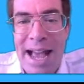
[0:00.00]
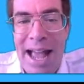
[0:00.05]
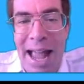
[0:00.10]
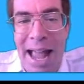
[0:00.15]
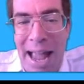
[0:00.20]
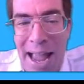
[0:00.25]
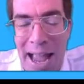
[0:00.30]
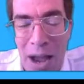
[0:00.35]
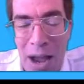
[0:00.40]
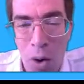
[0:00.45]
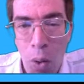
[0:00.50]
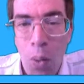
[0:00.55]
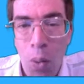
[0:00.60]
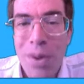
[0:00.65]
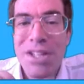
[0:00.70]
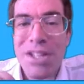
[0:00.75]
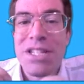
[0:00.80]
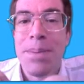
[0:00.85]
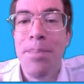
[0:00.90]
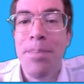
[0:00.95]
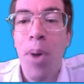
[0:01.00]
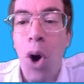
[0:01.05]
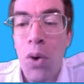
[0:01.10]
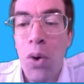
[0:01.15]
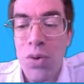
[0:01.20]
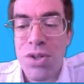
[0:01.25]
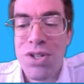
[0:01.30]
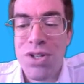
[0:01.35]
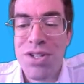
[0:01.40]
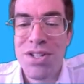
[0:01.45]
how are we
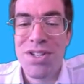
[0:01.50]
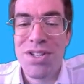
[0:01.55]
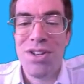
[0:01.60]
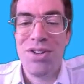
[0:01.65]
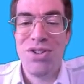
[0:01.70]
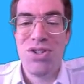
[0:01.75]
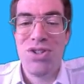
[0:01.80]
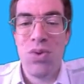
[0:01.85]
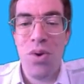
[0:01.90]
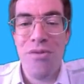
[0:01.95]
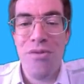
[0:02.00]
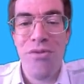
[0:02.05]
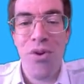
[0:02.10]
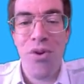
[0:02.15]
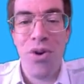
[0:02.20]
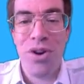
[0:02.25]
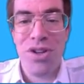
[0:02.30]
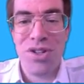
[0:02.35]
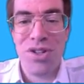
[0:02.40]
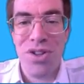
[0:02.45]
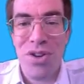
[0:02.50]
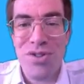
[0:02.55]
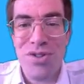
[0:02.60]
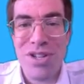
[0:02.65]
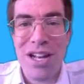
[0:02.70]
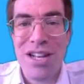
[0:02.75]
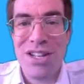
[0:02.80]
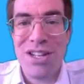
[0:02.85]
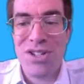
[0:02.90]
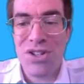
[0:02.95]
supposed to avoid those
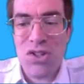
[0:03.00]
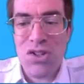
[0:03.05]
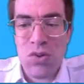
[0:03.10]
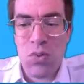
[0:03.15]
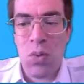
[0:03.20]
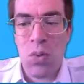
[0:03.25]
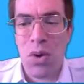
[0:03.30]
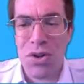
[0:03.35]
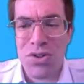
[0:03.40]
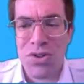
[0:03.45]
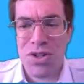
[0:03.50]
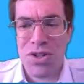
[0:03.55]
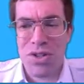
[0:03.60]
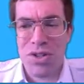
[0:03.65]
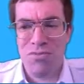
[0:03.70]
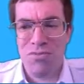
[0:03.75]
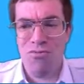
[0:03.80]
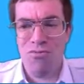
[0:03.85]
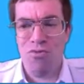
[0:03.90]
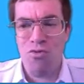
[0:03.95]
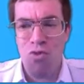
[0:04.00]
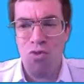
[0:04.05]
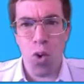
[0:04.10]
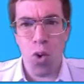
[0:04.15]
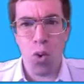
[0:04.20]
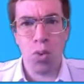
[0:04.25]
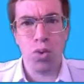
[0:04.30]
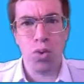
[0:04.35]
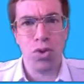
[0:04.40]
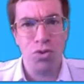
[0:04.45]
collisions? What do the
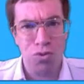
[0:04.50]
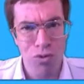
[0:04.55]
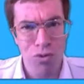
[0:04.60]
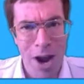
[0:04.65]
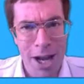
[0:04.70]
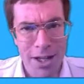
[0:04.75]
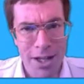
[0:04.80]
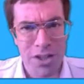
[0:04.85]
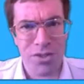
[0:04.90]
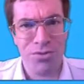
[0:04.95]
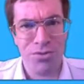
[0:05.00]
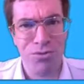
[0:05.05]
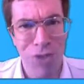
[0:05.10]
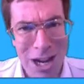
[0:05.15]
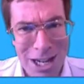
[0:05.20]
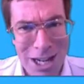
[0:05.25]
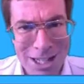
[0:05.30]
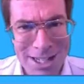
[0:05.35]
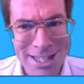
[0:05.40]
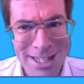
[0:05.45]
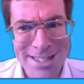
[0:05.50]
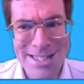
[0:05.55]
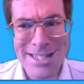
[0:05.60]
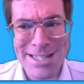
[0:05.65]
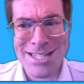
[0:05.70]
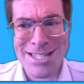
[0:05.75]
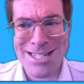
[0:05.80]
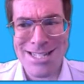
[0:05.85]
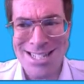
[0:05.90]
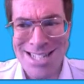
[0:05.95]
rules and regs and regulators
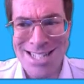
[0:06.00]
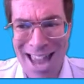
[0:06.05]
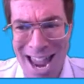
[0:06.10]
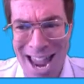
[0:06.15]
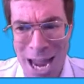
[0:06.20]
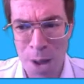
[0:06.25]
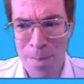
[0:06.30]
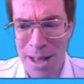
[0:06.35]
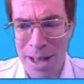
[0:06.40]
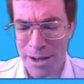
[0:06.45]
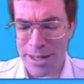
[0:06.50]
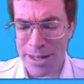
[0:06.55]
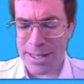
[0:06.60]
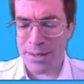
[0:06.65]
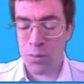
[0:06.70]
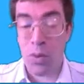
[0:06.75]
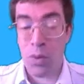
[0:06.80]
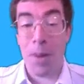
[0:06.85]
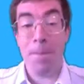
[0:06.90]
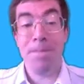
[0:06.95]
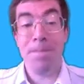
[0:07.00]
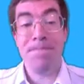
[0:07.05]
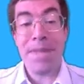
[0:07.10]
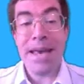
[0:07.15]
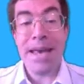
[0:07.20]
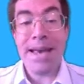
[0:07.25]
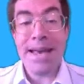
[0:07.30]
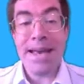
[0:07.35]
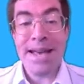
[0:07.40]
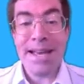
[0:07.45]
say about it? Well,
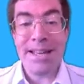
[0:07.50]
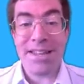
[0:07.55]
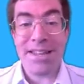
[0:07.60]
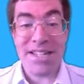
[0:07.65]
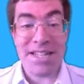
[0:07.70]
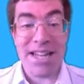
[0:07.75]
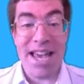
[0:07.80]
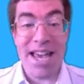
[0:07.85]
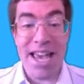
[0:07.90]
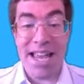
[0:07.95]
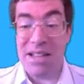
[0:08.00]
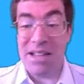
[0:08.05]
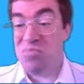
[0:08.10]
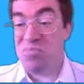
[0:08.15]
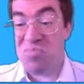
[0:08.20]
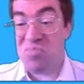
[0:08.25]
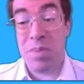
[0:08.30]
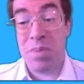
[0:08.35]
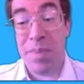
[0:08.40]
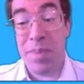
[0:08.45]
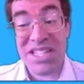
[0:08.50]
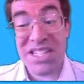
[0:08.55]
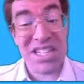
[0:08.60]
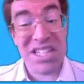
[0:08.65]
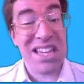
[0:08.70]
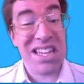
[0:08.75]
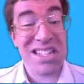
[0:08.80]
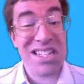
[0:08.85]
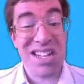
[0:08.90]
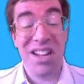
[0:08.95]
they say some basic
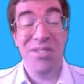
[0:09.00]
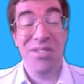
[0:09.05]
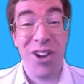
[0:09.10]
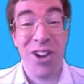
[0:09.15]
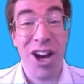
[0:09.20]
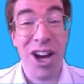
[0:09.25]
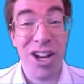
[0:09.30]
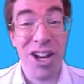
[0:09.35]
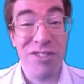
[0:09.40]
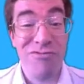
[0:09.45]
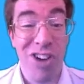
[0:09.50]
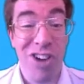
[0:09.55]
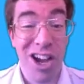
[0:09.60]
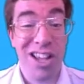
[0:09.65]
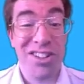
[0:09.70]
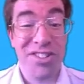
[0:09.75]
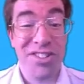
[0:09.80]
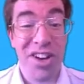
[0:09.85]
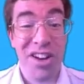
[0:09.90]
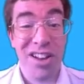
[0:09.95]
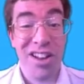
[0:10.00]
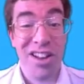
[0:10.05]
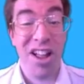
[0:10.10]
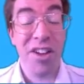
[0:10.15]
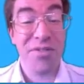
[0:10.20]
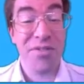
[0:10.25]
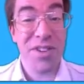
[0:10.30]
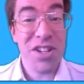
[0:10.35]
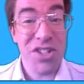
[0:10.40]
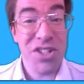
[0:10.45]
things like flying the right-hand side of
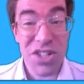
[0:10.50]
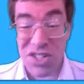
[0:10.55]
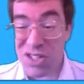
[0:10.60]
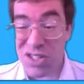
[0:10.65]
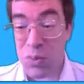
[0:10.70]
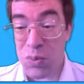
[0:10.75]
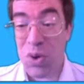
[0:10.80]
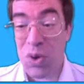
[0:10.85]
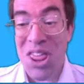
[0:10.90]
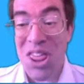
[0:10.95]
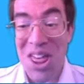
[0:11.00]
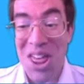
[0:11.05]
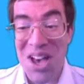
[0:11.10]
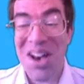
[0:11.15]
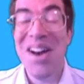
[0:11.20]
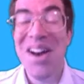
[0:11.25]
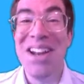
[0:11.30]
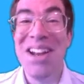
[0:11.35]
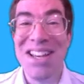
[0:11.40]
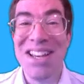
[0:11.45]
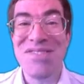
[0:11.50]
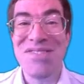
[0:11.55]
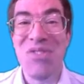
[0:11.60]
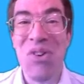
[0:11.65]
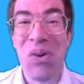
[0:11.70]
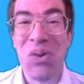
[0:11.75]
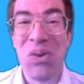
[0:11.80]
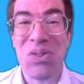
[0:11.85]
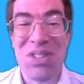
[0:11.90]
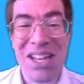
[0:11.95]
line features. It's one of the earliest
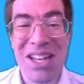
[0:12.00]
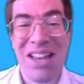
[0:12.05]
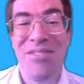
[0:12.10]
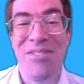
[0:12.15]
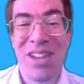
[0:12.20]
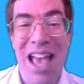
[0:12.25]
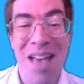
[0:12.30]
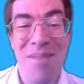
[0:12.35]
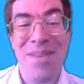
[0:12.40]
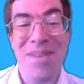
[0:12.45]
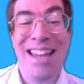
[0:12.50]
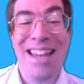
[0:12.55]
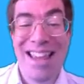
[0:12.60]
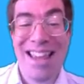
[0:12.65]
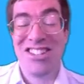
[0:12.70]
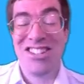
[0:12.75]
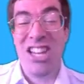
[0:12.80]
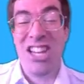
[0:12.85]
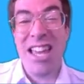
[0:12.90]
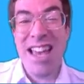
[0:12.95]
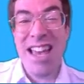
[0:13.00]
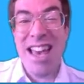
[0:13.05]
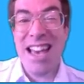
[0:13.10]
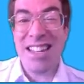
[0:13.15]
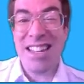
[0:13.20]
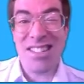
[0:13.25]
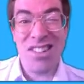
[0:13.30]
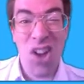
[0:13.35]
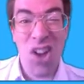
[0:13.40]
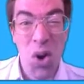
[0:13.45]
rules that ever came in, and actually
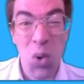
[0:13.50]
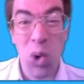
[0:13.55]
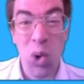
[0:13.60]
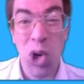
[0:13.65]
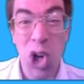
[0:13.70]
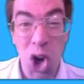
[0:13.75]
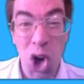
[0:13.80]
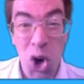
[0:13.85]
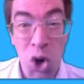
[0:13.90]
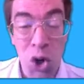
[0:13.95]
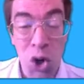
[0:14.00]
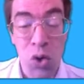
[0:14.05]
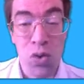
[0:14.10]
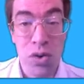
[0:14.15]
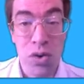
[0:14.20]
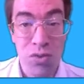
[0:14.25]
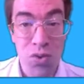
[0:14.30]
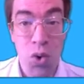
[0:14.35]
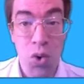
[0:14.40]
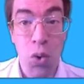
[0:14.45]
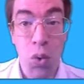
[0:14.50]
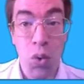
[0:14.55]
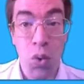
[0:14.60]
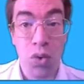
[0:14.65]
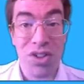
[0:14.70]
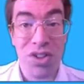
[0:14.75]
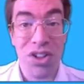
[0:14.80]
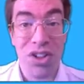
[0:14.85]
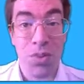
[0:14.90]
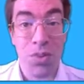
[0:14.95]
it's no longer a rule
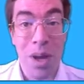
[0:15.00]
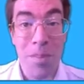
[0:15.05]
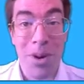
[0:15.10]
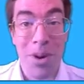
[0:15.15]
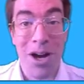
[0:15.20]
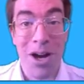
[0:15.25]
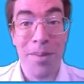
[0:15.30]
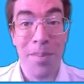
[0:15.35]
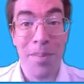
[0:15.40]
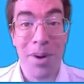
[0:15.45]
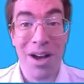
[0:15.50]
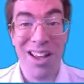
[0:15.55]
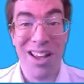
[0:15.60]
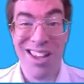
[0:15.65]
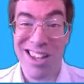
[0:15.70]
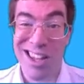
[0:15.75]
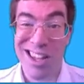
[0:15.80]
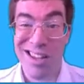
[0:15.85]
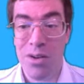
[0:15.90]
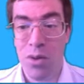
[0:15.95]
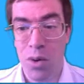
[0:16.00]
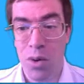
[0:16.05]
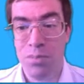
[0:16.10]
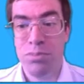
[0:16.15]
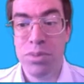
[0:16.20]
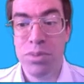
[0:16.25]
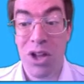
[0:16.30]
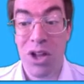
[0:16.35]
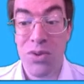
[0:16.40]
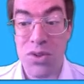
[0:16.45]
since we abide by, or
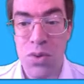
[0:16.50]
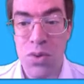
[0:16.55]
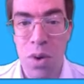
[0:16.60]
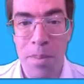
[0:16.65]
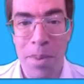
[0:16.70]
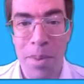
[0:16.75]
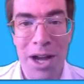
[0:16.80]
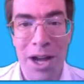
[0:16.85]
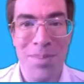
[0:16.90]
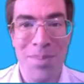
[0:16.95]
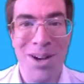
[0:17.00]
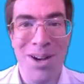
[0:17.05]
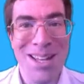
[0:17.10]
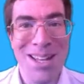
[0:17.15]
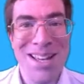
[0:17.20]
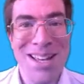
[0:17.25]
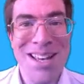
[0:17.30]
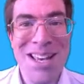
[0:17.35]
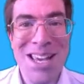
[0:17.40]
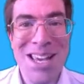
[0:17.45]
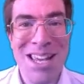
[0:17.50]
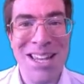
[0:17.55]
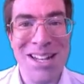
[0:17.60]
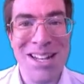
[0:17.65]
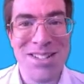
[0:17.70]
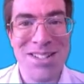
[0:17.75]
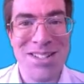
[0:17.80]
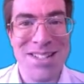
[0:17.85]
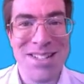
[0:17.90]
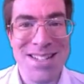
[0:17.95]
close to abide by,
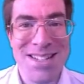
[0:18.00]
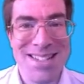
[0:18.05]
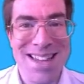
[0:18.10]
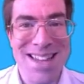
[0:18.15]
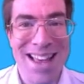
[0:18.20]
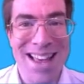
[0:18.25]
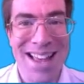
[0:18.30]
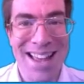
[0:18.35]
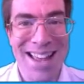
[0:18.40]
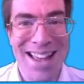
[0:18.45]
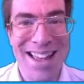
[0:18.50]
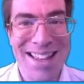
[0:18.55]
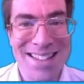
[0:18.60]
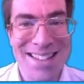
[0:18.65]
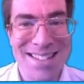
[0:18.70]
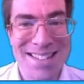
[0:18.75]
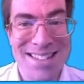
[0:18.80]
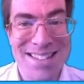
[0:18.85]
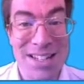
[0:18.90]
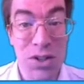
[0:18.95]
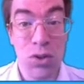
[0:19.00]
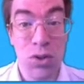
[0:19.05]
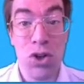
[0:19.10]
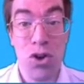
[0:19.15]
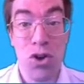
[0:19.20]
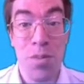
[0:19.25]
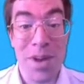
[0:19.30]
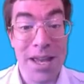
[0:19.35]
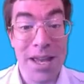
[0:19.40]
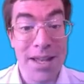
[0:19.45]
EASA's single
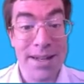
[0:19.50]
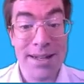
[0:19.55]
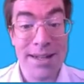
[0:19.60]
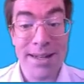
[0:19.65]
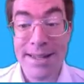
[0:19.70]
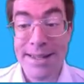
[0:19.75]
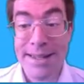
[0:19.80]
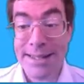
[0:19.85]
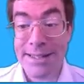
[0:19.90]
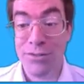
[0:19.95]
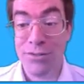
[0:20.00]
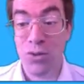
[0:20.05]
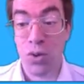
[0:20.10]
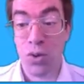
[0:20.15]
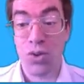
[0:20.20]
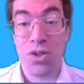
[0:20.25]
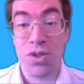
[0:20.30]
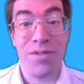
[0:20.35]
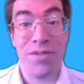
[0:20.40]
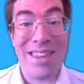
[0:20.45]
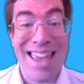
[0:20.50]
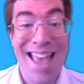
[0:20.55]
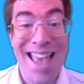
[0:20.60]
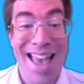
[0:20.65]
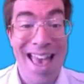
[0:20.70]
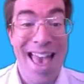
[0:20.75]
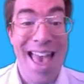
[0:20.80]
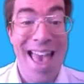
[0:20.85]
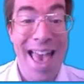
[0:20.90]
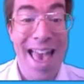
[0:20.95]
European rules of the
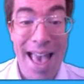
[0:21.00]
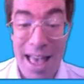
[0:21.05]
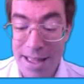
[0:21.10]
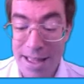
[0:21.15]
air.